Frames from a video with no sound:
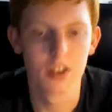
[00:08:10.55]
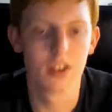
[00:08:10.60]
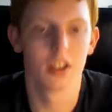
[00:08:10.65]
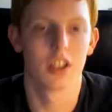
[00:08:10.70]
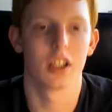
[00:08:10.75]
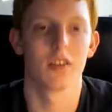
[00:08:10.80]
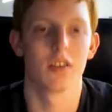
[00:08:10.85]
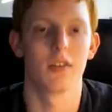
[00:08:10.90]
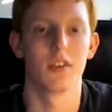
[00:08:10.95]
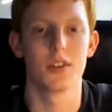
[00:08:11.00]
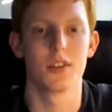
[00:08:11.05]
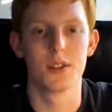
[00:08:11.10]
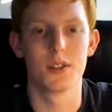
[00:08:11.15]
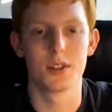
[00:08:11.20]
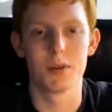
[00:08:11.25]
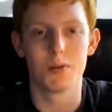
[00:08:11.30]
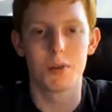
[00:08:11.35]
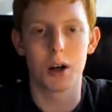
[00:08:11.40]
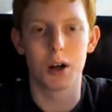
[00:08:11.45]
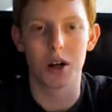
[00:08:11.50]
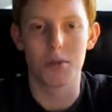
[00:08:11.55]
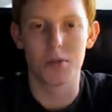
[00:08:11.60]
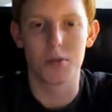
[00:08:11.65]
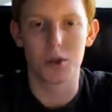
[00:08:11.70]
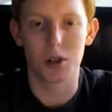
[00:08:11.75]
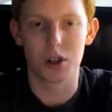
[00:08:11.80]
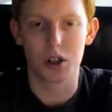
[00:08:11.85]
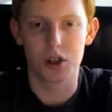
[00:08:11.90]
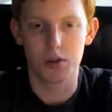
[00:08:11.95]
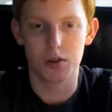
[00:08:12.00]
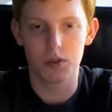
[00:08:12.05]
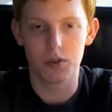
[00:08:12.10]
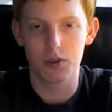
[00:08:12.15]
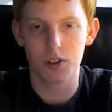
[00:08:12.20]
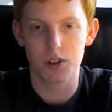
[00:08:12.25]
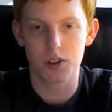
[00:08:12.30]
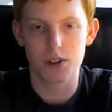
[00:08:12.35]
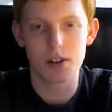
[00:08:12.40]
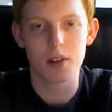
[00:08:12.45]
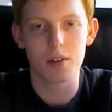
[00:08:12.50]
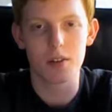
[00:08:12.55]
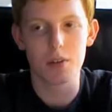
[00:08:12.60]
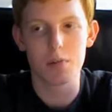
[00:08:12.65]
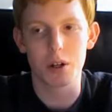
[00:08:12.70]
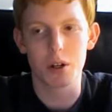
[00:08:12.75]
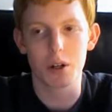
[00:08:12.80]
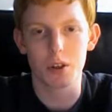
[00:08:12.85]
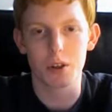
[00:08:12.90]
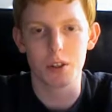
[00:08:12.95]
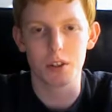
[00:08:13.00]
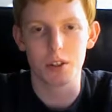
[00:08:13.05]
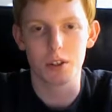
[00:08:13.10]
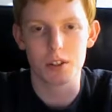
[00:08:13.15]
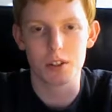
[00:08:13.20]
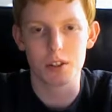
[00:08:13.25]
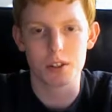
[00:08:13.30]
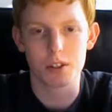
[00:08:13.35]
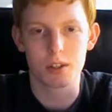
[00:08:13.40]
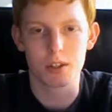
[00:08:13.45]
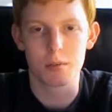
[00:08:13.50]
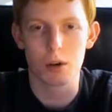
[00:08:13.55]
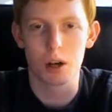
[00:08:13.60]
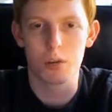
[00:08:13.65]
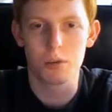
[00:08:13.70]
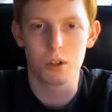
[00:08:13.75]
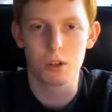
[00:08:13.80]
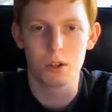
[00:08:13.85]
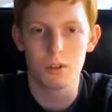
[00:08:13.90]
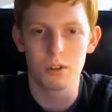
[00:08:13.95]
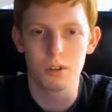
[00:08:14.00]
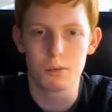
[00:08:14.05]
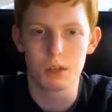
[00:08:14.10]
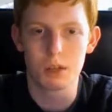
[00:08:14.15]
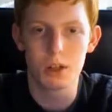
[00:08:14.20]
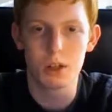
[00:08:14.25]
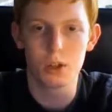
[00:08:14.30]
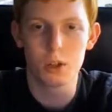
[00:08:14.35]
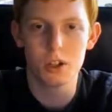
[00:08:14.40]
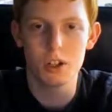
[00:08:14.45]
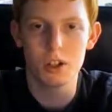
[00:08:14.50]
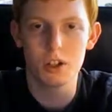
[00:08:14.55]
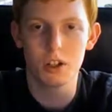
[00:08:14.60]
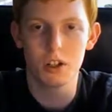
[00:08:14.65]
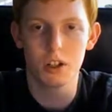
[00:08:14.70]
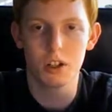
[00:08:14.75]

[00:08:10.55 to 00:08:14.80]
like, if this is the bottom shelf, it's definitely bigger than this, the bottom shelf of the pantry.